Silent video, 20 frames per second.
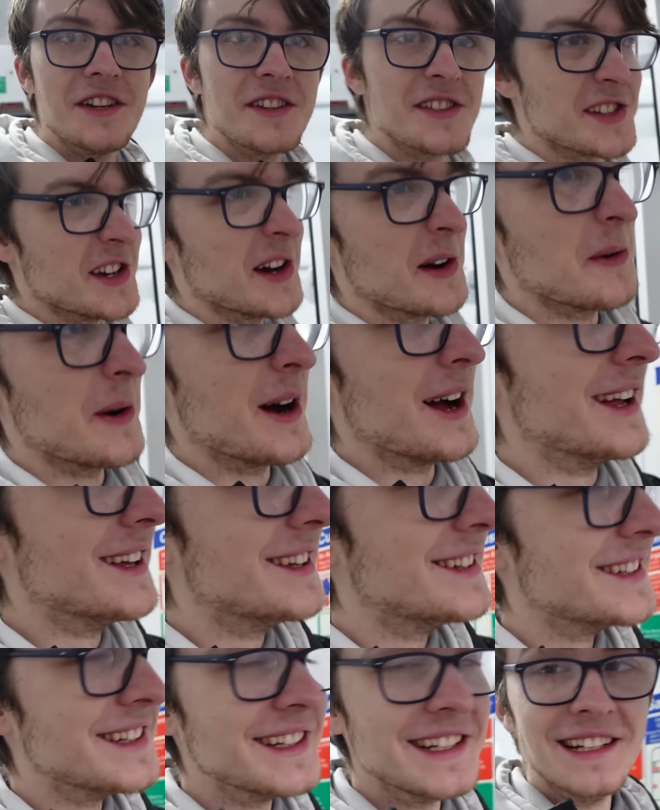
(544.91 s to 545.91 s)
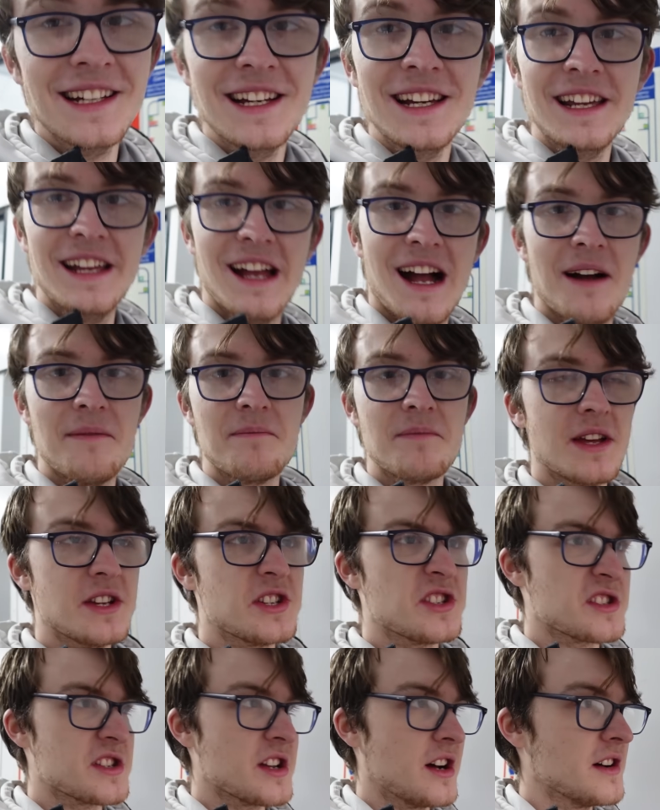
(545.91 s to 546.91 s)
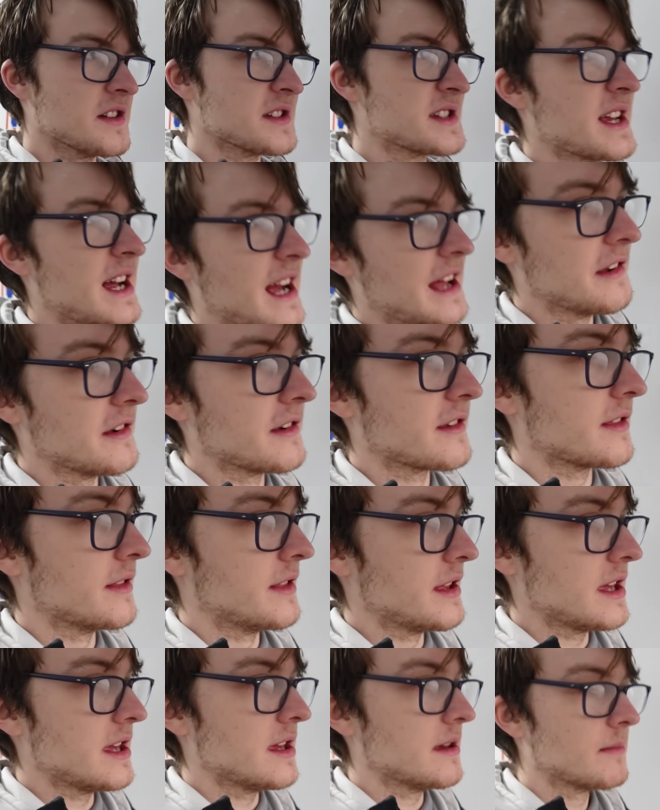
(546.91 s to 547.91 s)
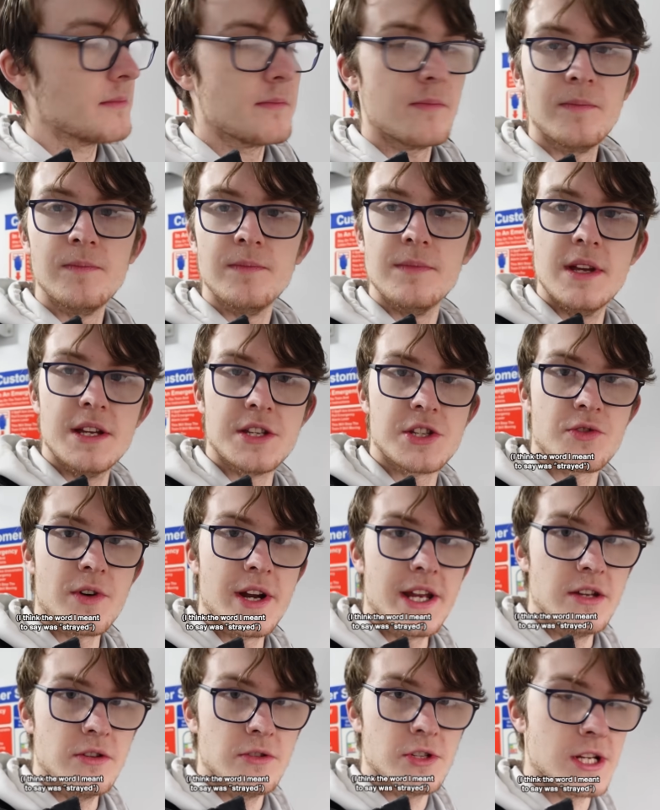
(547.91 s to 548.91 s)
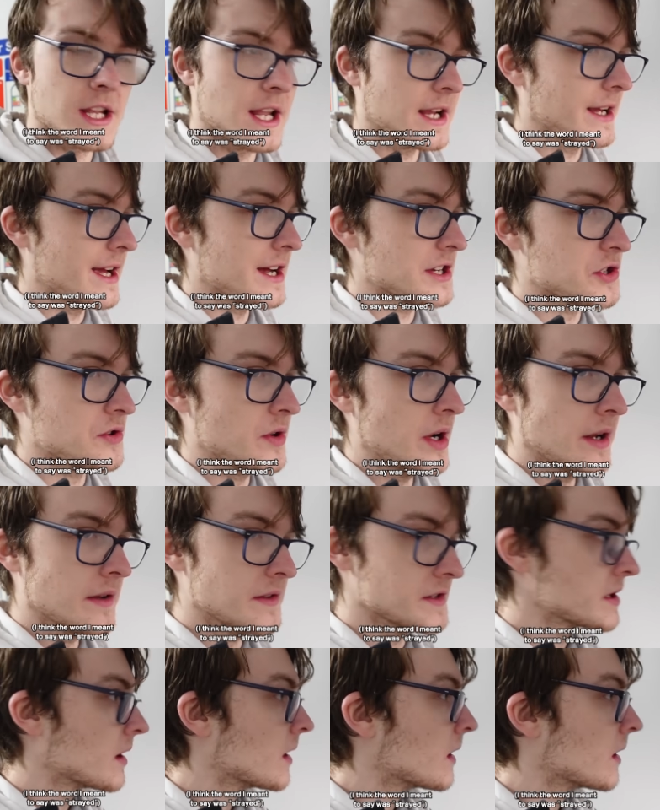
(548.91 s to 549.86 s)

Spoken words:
So, yeah, it's just us and the estranged Lancastrians.